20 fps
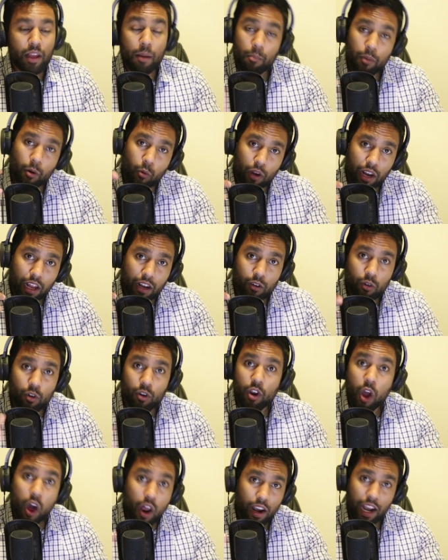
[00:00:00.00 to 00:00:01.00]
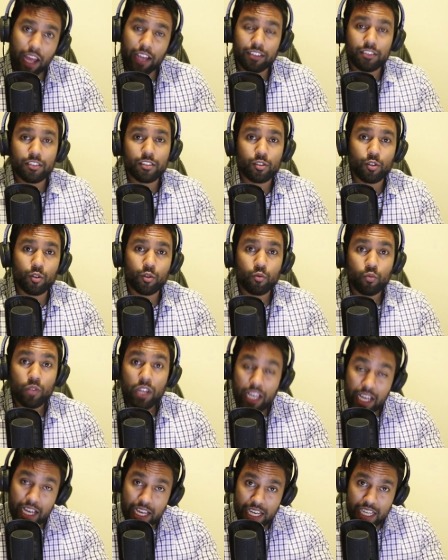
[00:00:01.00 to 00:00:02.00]
But what I'd not like to do
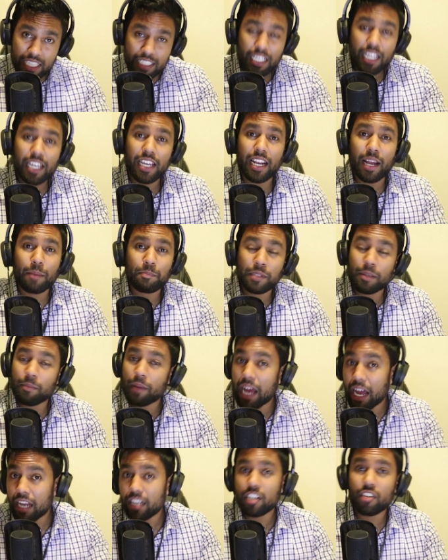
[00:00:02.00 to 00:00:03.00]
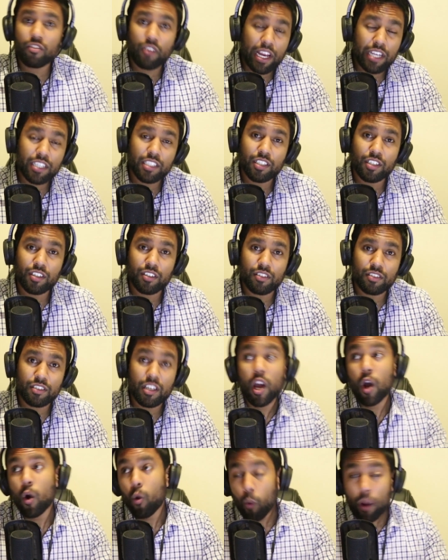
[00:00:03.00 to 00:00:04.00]
is hit up some underage girls
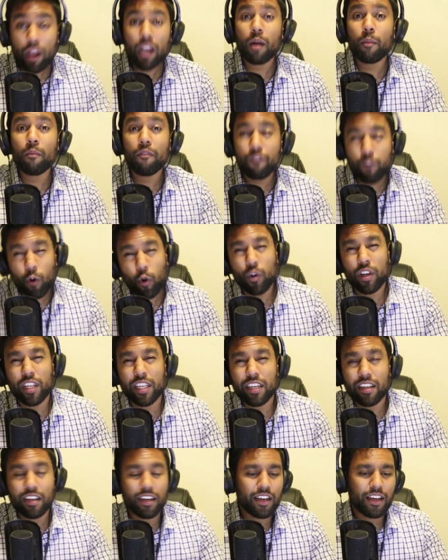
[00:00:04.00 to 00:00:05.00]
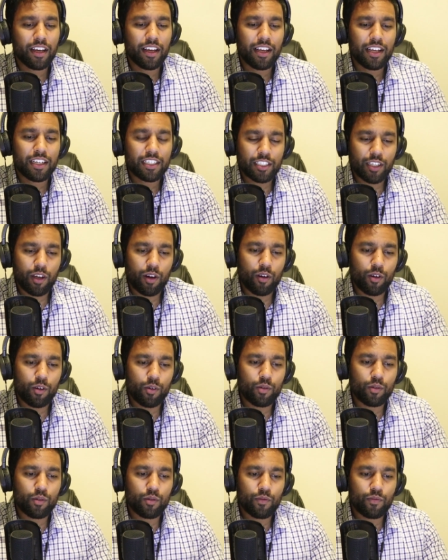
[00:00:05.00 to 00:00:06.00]
when I'm forty.
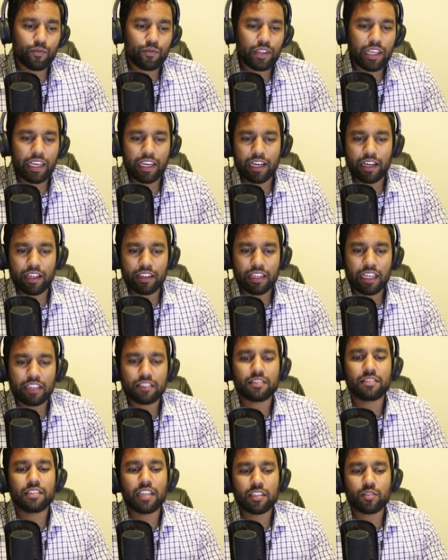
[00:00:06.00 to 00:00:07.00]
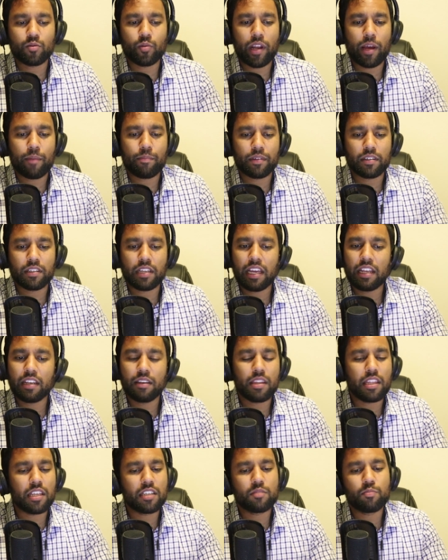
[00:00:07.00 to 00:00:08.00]
So, yeah, that's that's what happened.
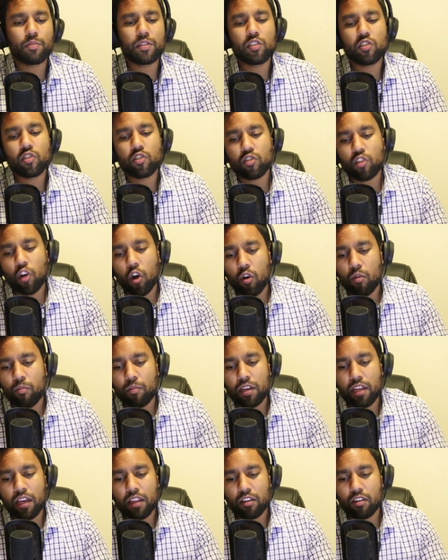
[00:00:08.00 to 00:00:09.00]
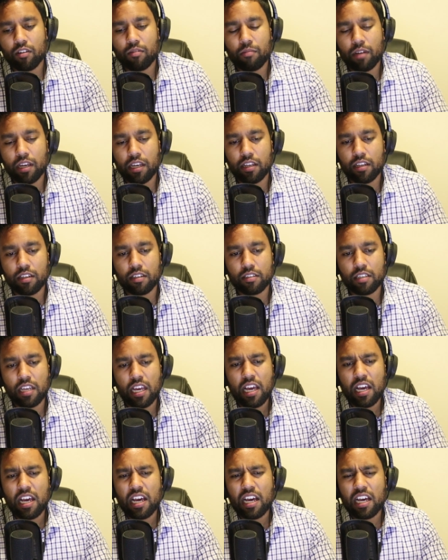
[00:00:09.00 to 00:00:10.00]
And there's been so many other comedians.
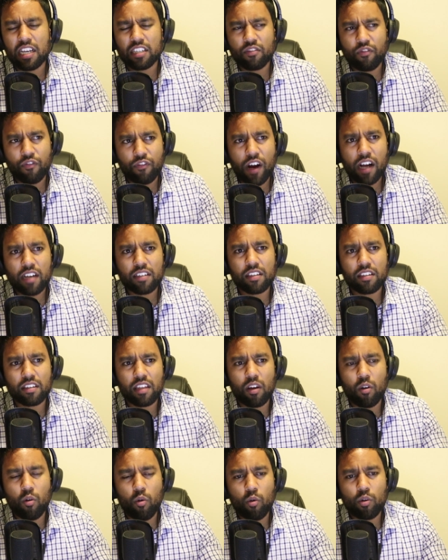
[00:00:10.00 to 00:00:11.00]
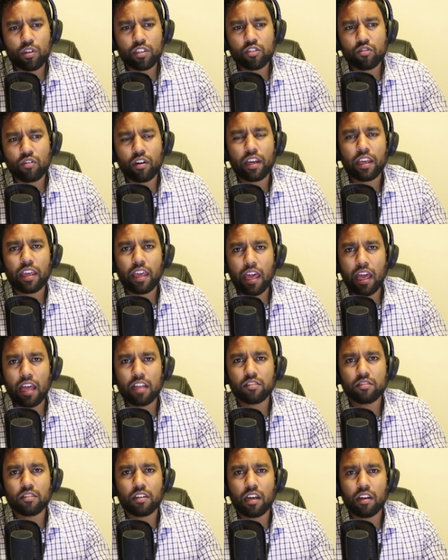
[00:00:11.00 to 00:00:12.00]
It's fucked that they always try and
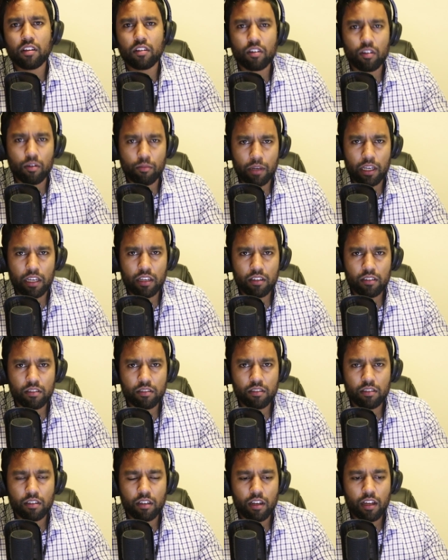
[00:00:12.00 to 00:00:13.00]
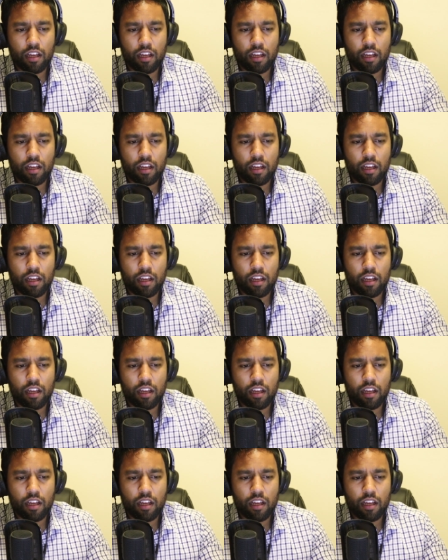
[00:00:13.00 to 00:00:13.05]
cancel out the comedians.